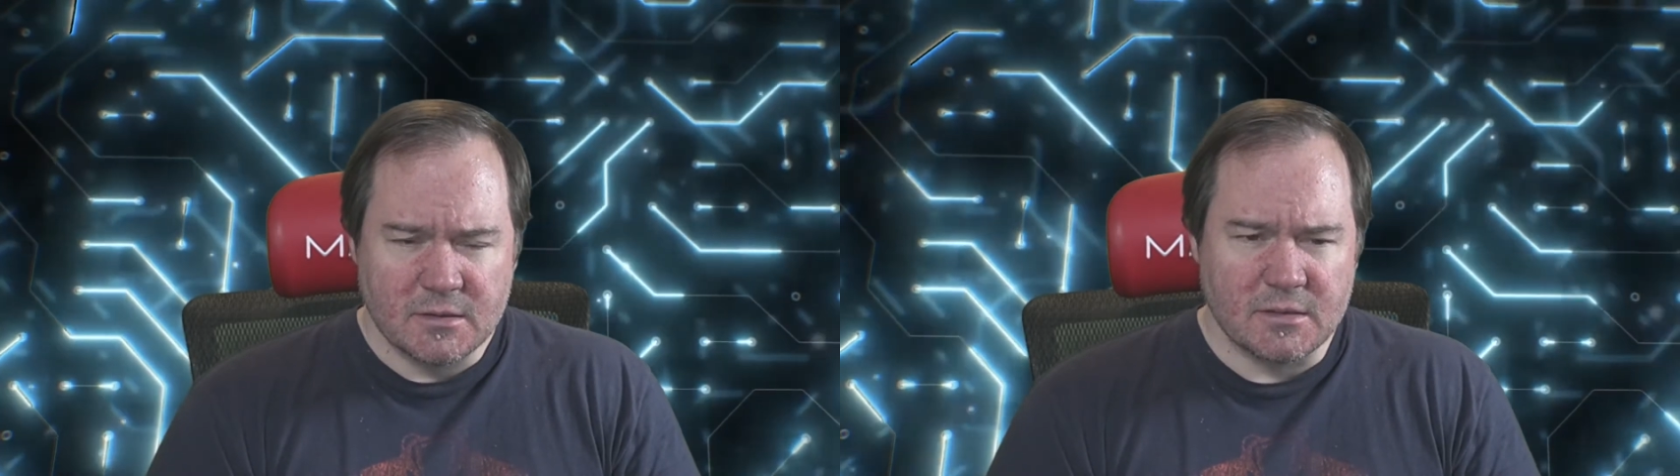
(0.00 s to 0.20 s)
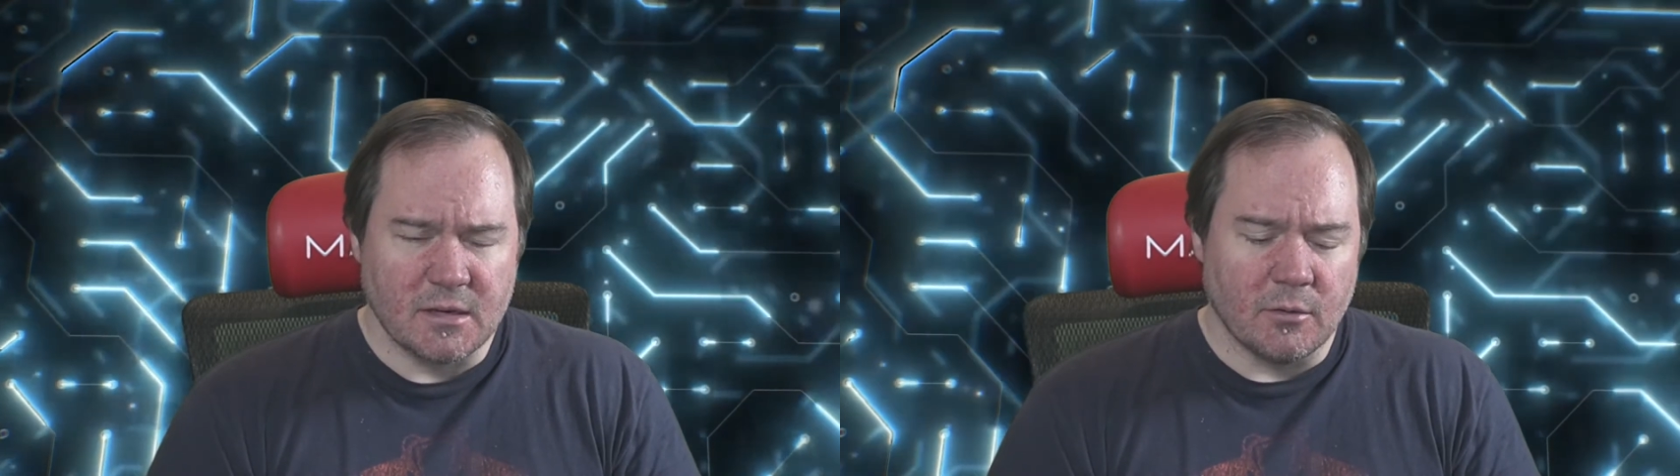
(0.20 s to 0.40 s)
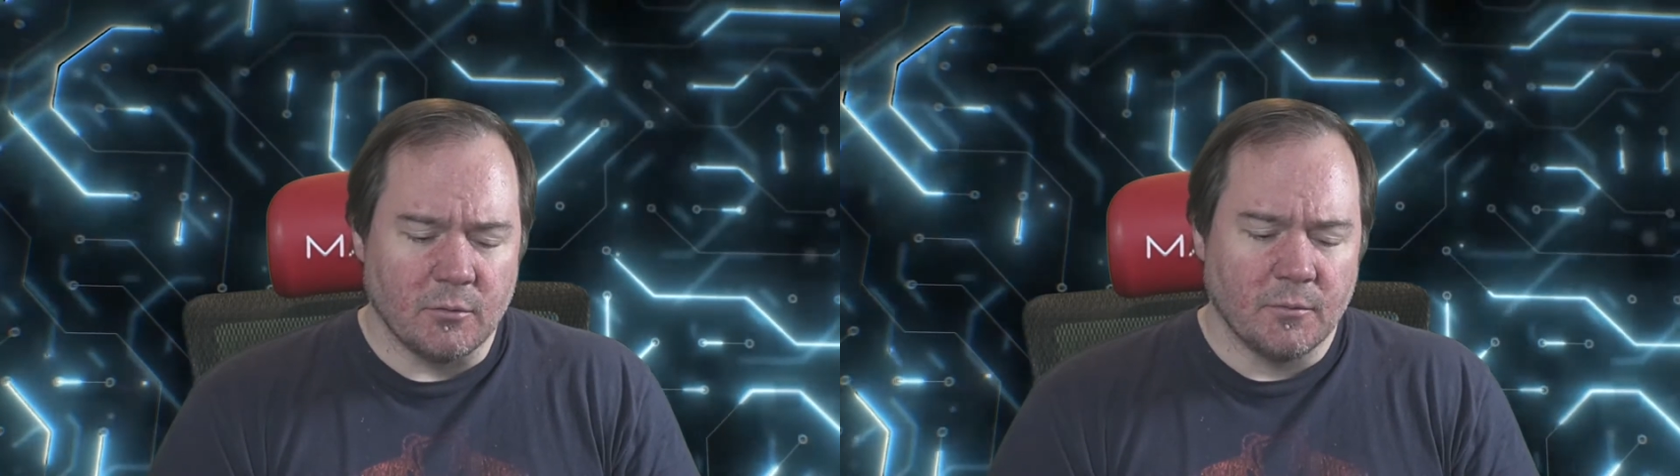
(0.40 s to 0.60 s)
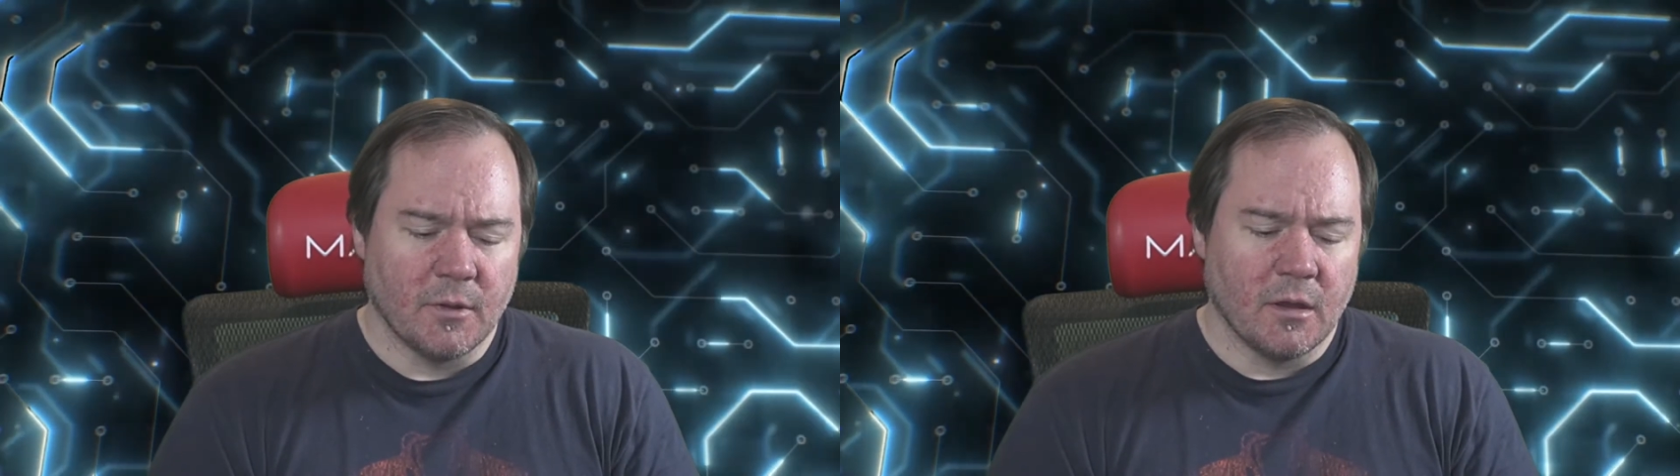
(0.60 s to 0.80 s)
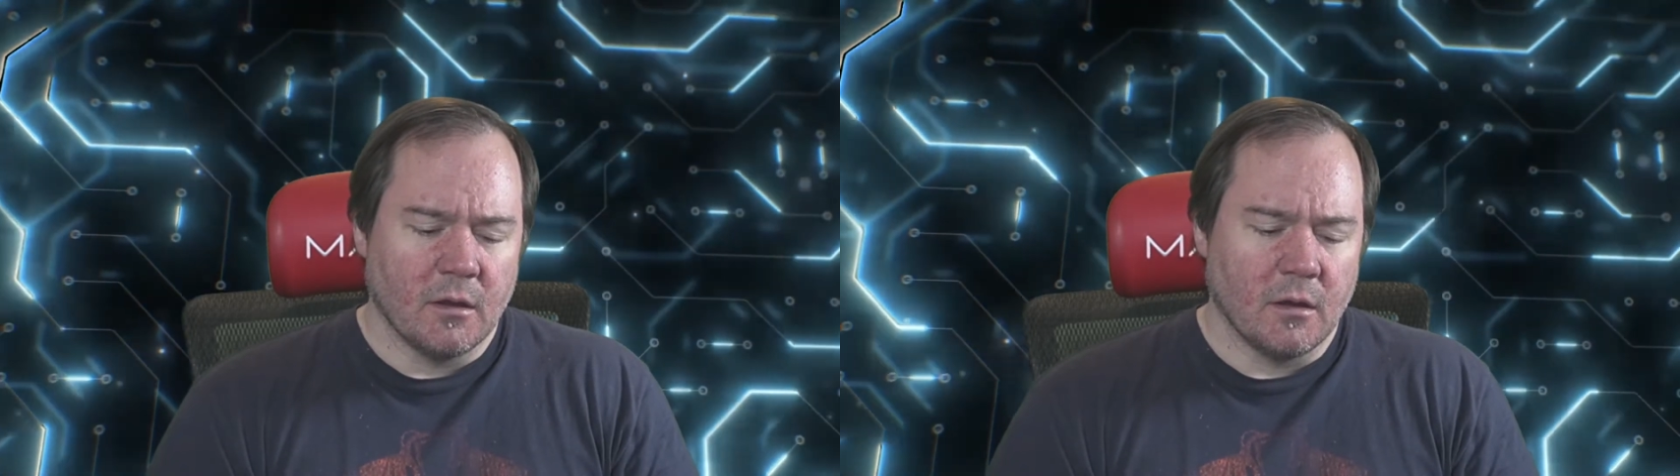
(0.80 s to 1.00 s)
So,
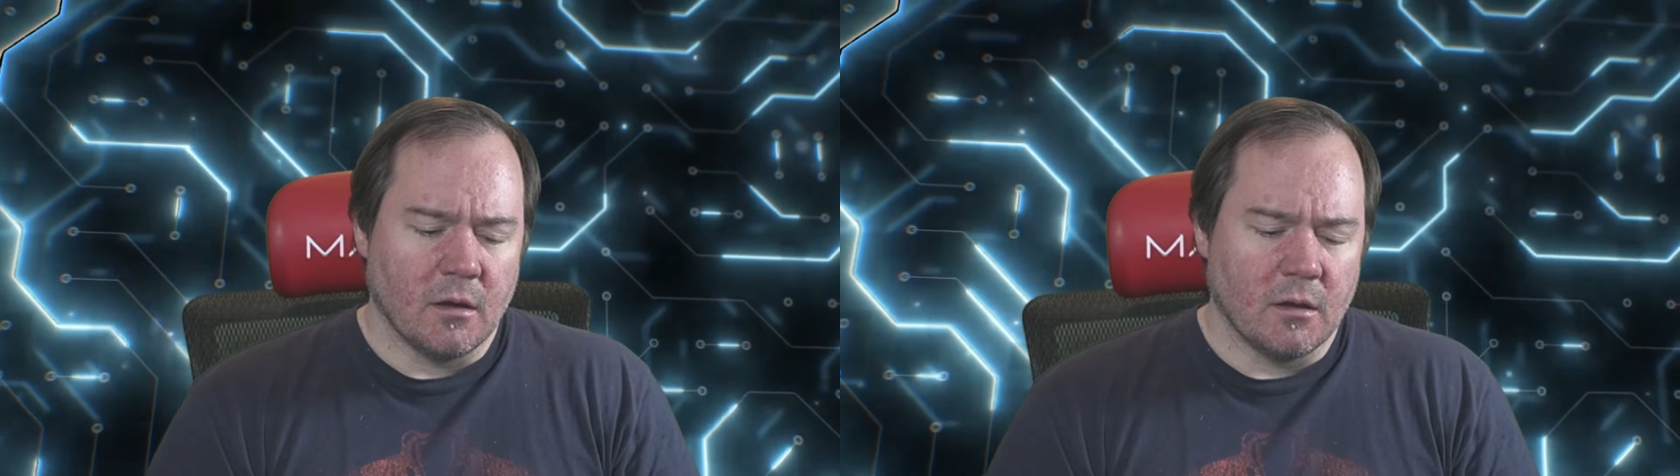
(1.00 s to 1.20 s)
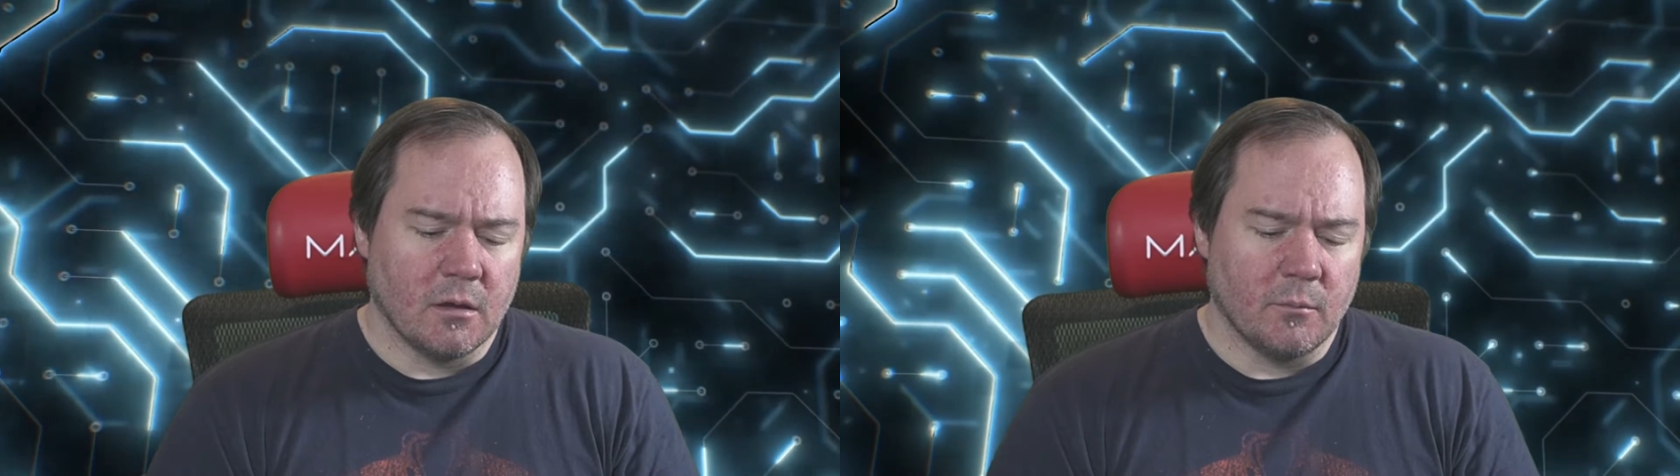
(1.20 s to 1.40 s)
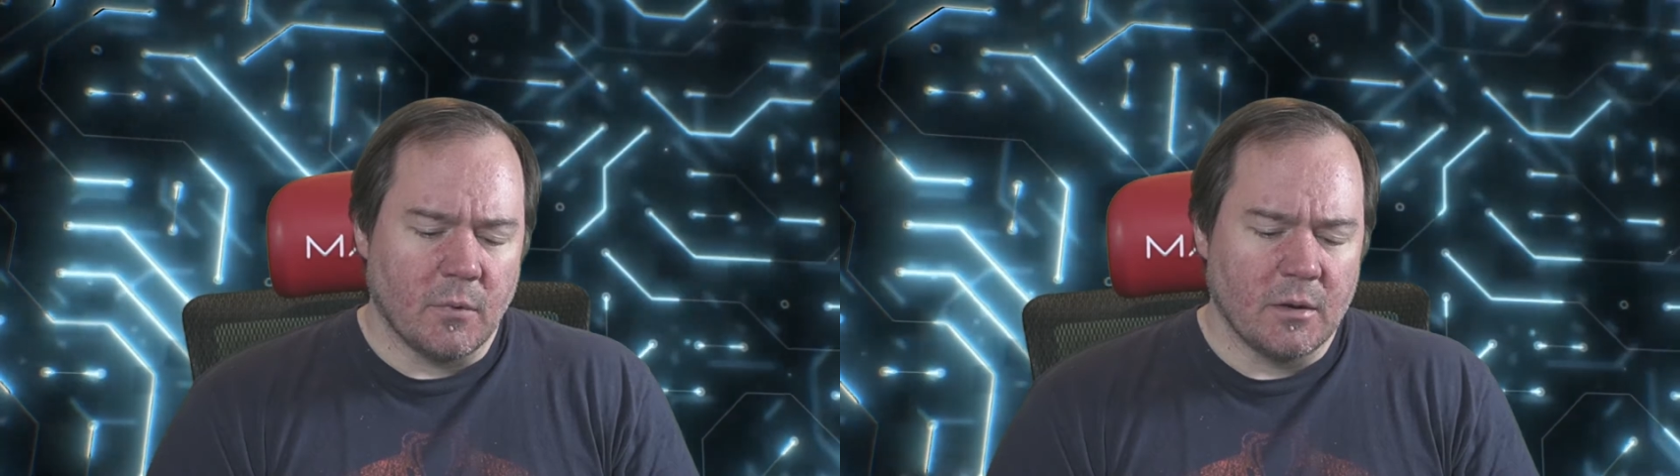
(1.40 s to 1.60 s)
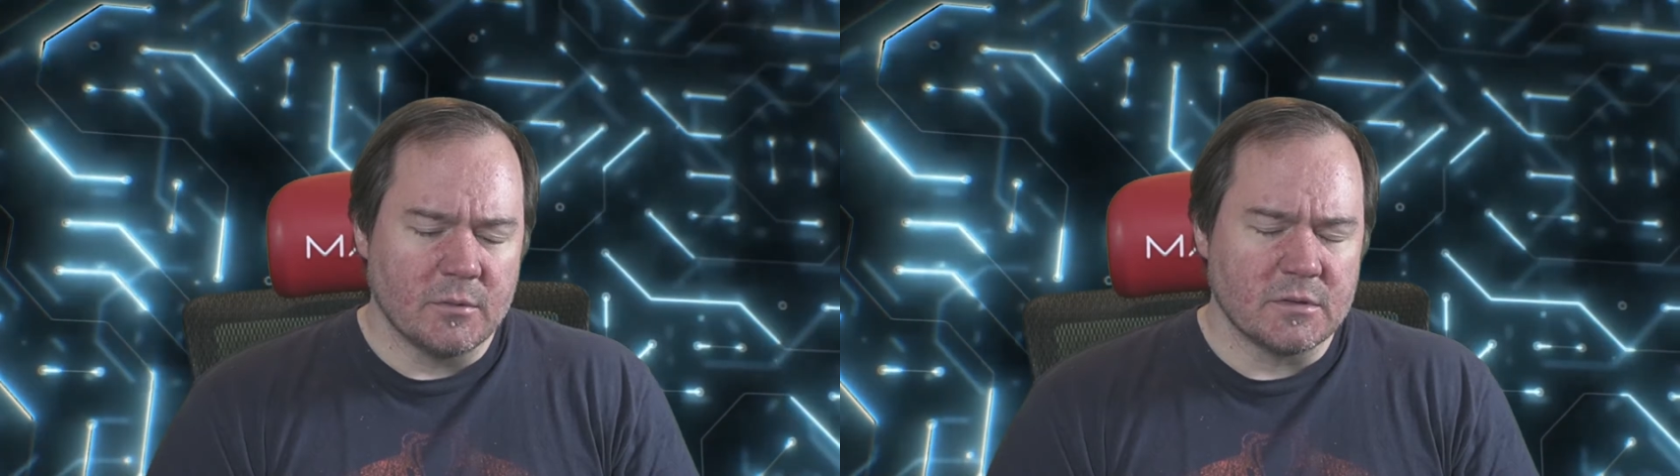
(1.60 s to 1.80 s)
I